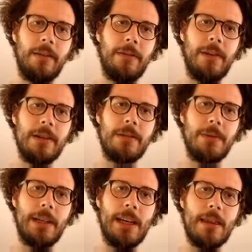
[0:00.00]
First, we
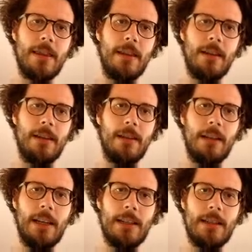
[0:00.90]
get the
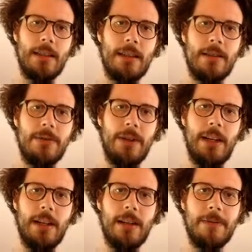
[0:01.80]
string.